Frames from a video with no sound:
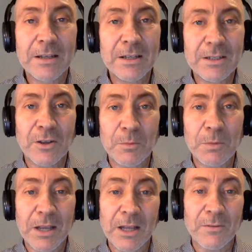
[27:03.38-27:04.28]
It's going to
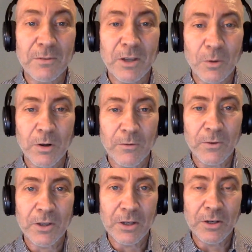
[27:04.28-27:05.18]
be a hell of a lot of work for
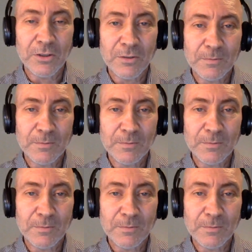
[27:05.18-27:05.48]
10 years.